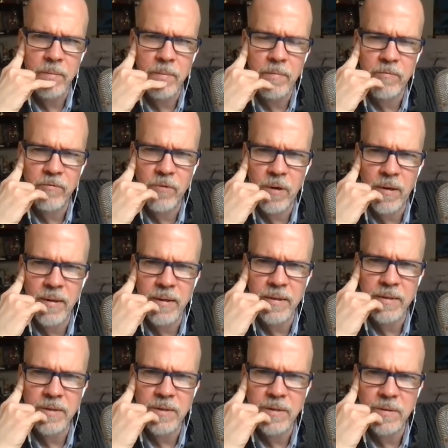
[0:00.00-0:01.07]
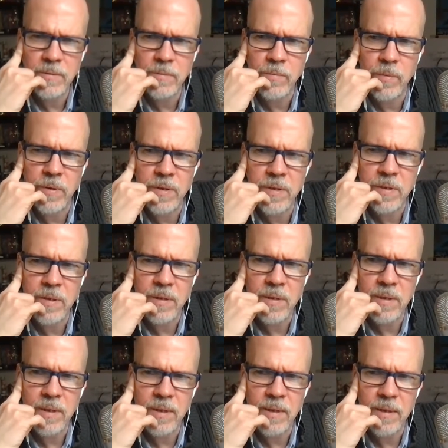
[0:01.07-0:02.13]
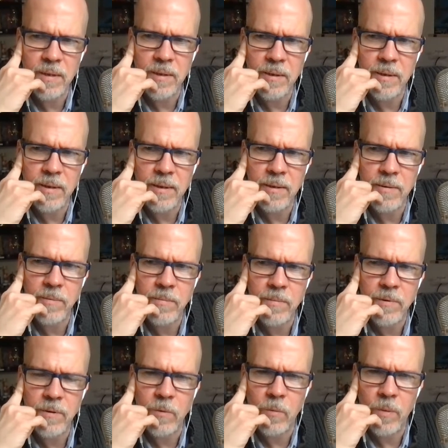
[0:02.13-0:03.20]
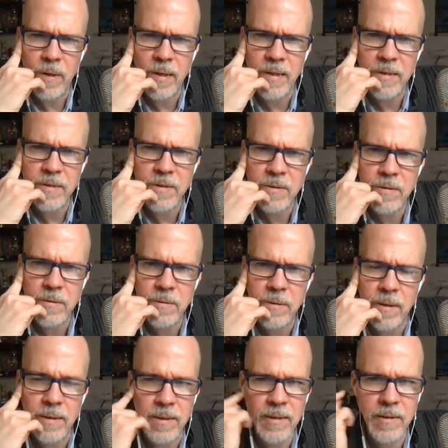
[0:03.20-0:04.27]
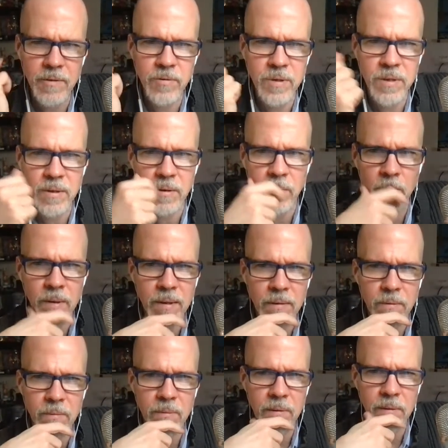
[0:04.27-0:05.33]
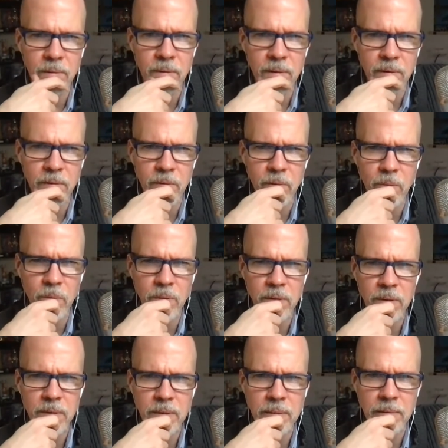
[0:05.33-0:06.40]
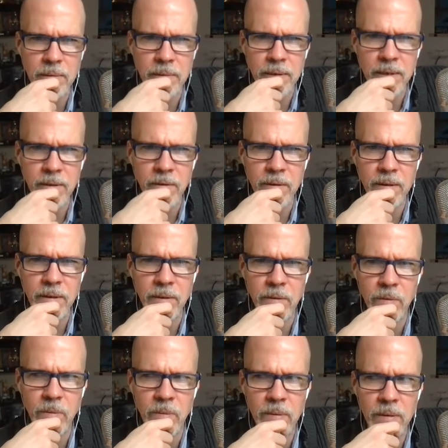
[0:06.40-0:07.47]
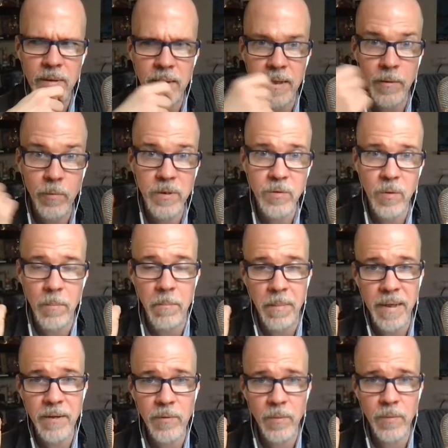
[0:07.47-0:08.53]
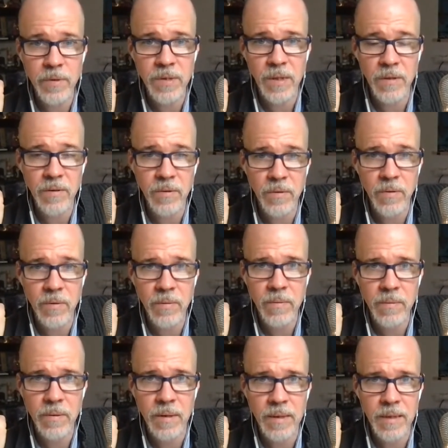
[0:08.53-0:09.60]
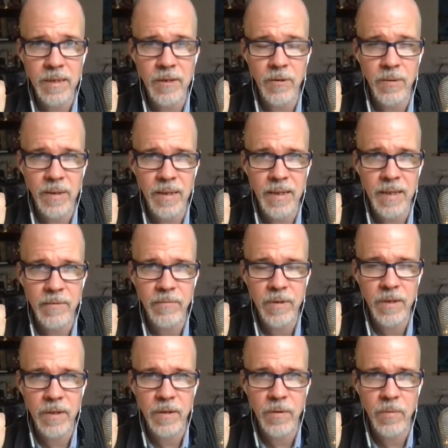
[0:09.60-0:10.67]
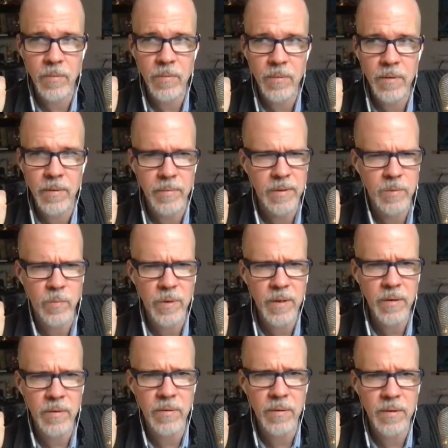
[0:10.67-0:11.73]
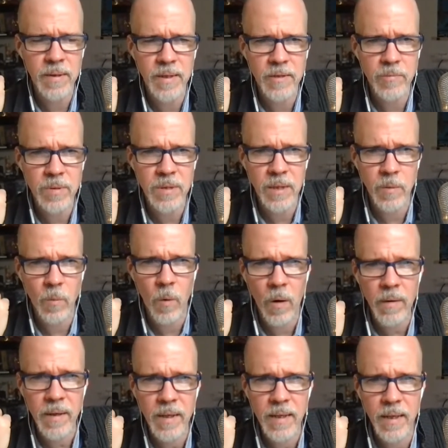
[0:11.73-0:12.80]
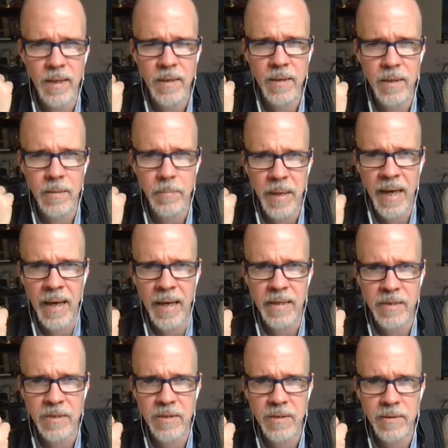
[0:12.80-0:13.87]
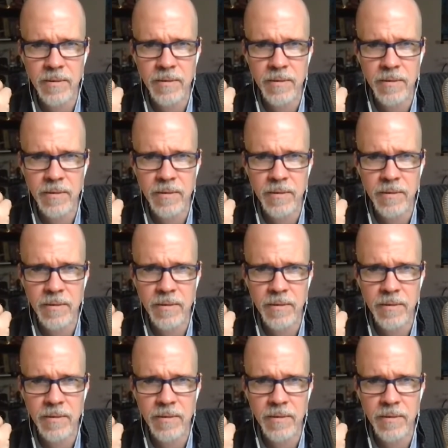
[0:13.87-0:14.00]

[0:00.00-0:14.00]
Fry's was a thing in the West. I think they're still around, although I don't know. I went to a Micro Center like a year and a half ago. It was weird because it was like walking into the past,